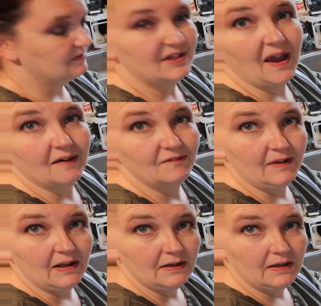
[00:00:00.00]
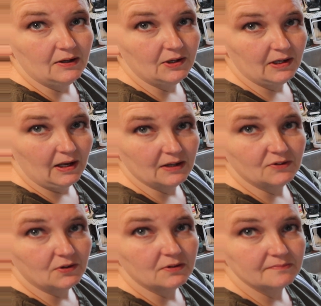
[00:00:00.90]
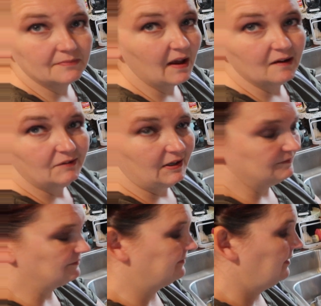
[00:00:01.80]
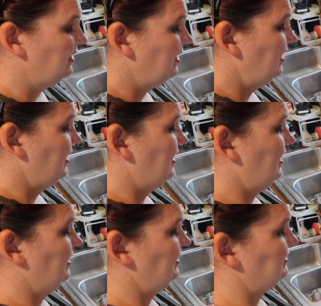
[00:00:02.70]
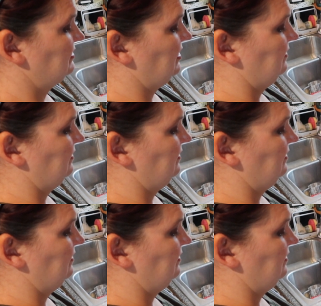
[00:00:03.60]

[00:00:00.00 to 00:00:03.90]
caffeine. He couldn't handle caffeine and